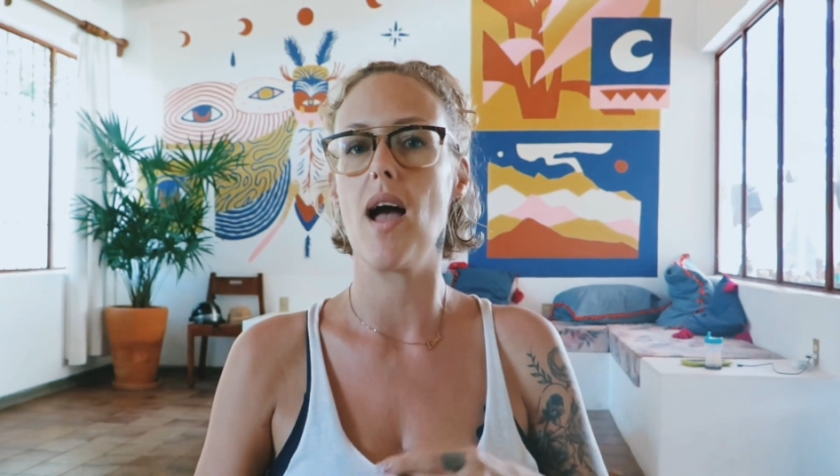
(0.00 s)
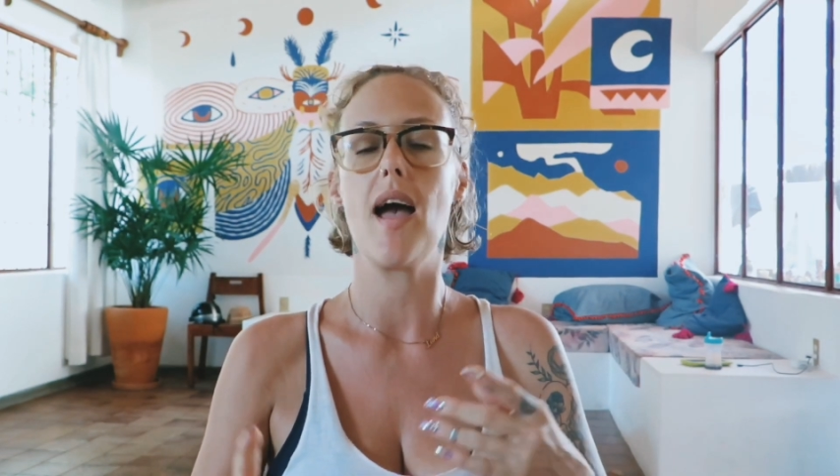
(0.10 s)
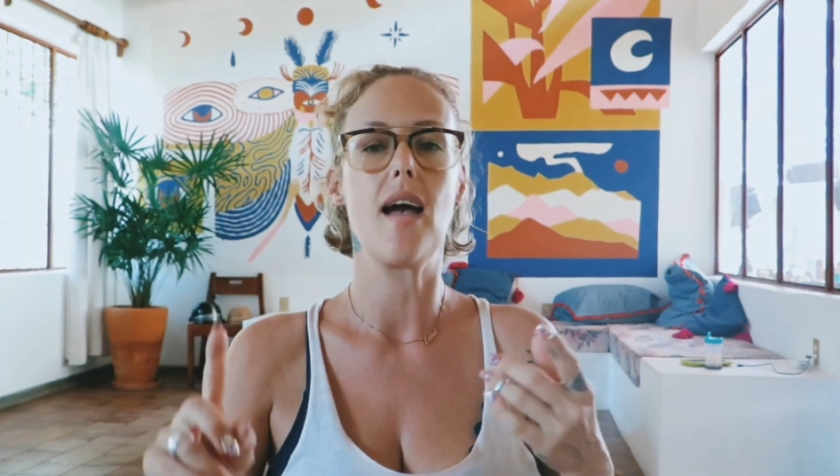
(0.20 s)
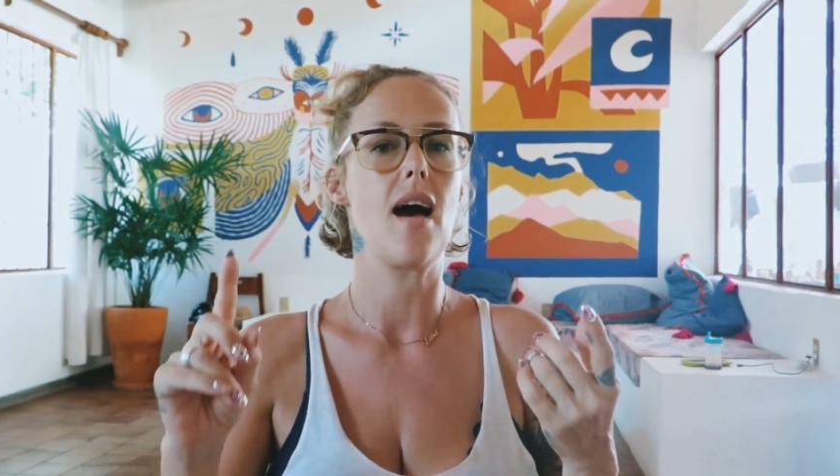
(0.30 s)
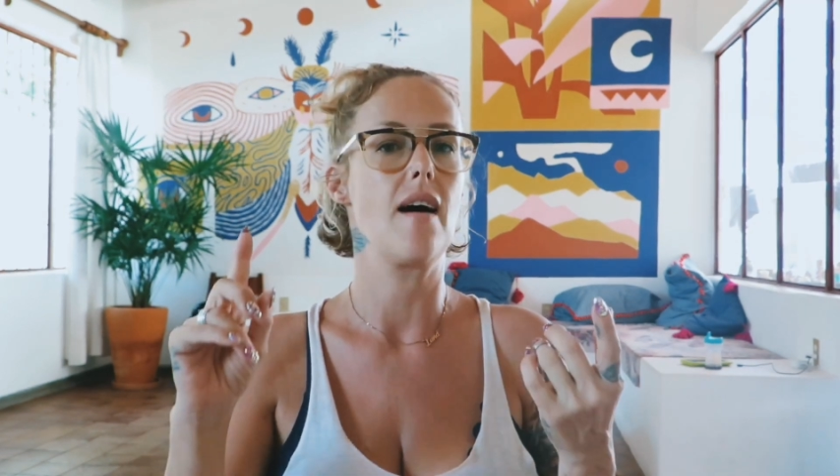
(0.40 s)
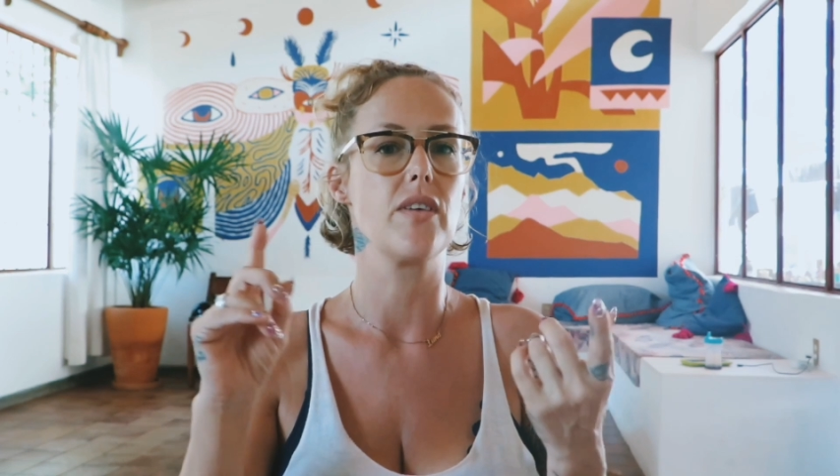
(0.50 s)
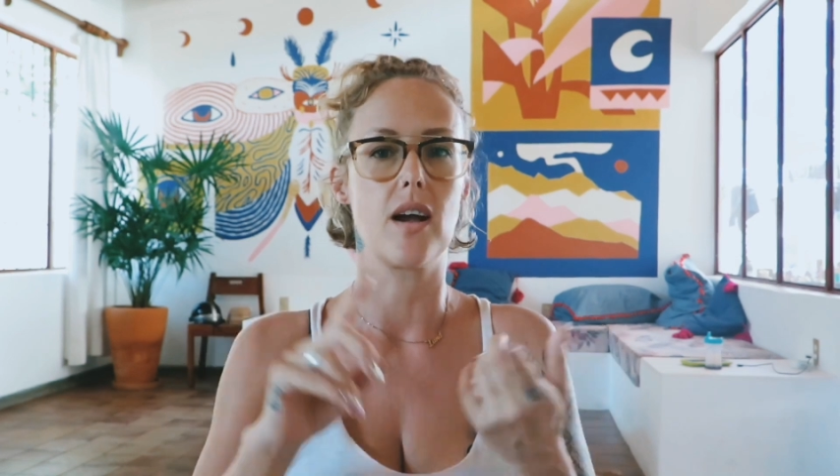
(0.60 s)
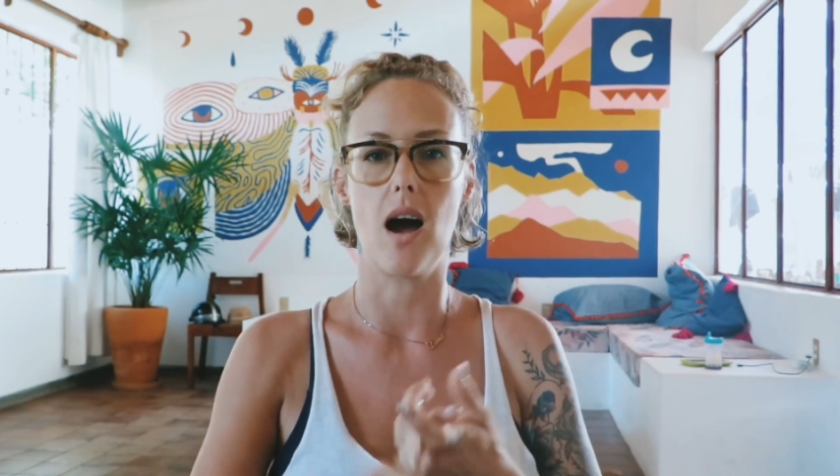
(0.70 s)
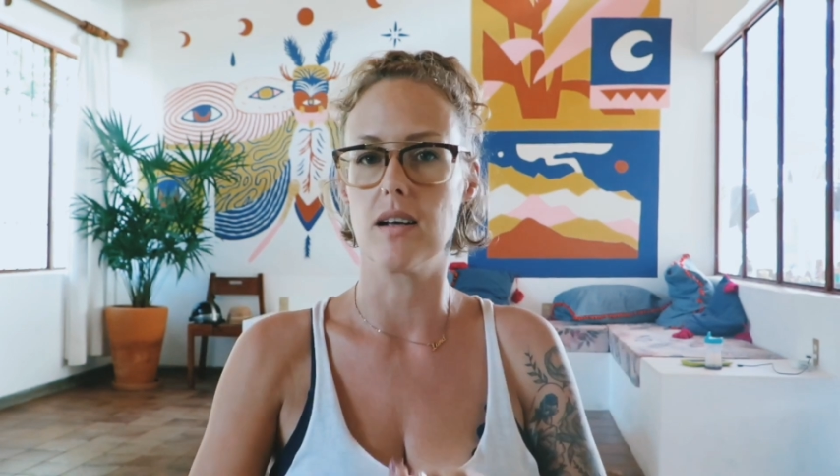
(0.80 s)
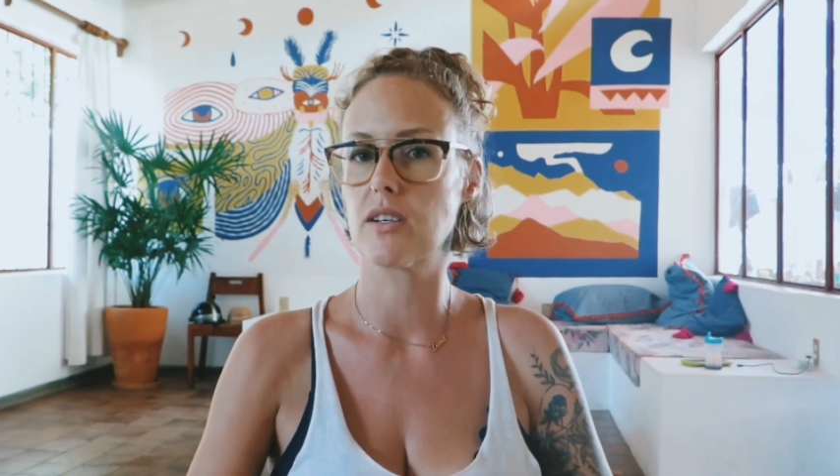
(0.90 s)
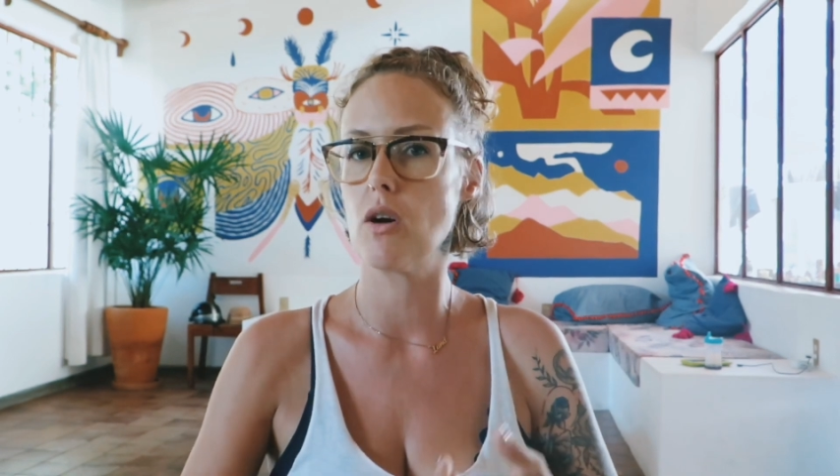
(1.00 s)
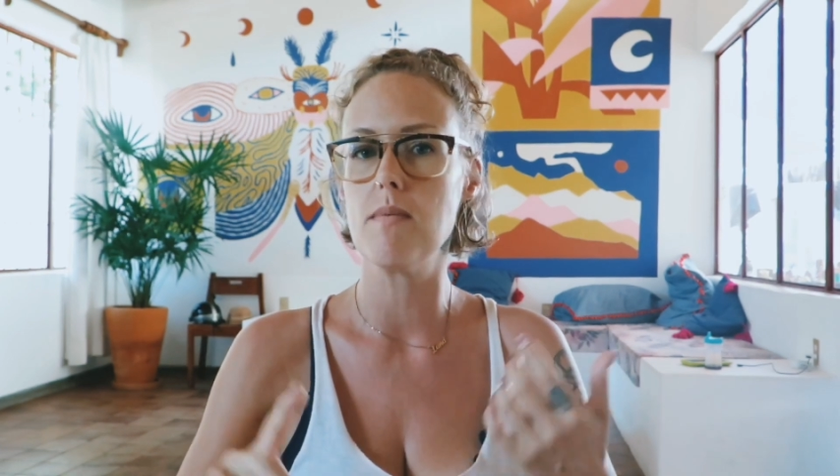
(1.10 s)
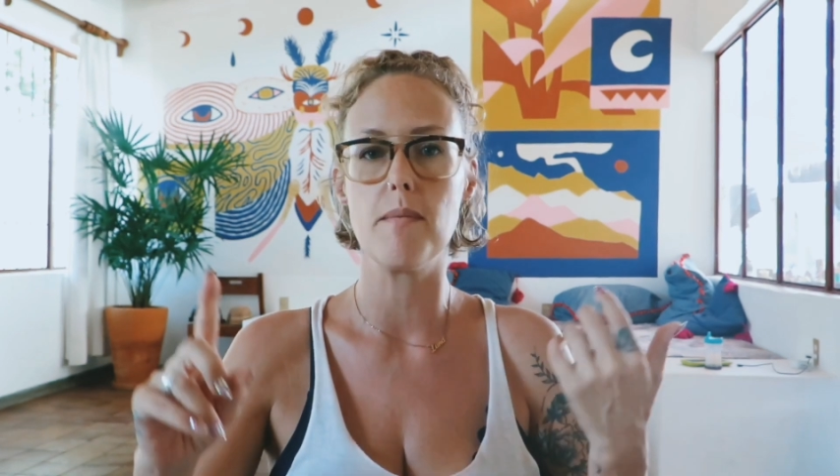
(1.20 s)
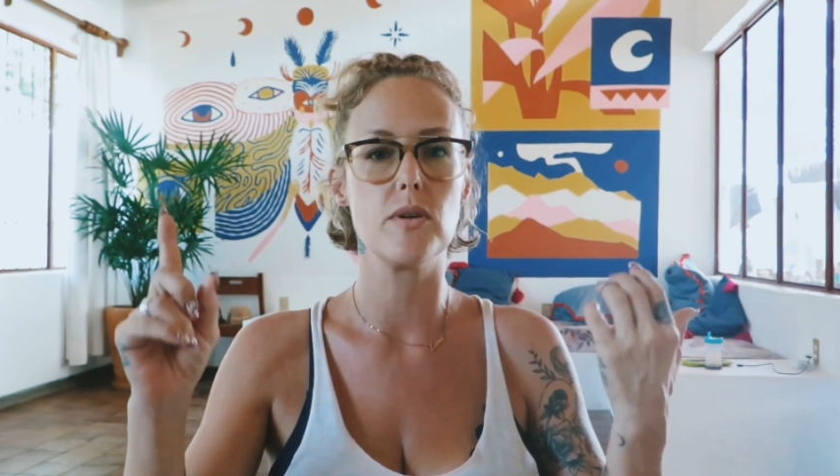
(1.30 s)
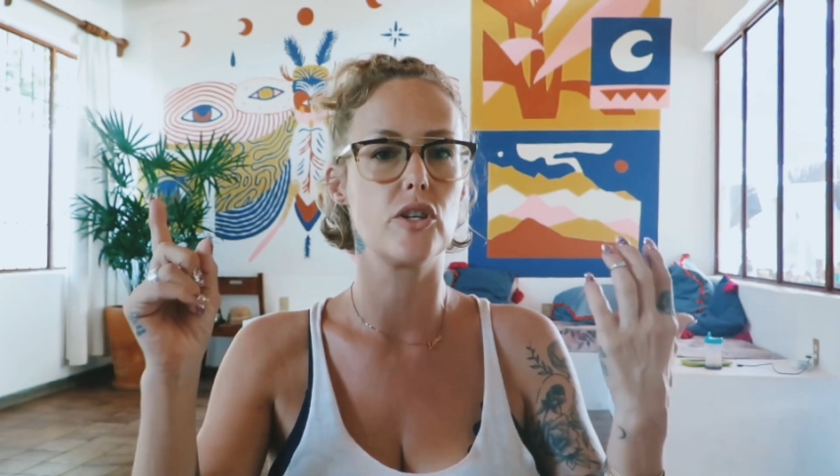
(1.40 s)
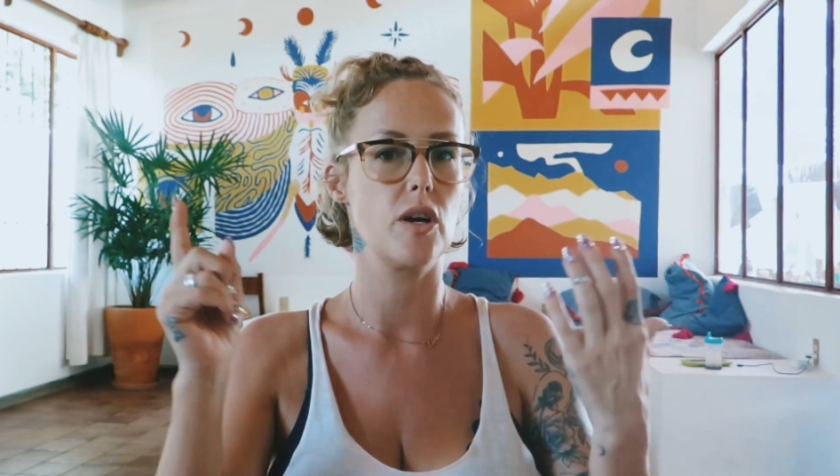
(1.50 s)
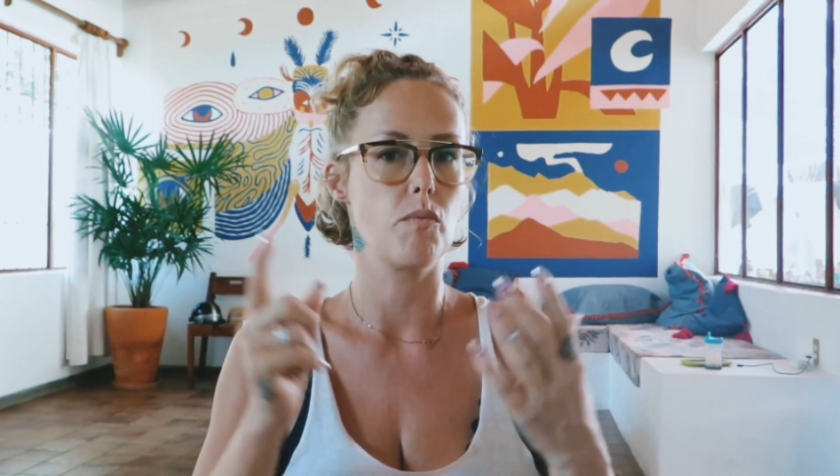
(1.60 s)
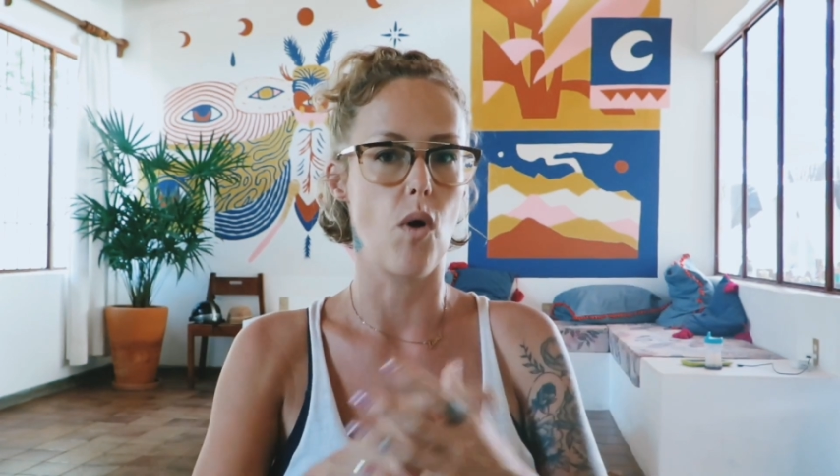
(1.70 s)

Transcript: have the Costco membership,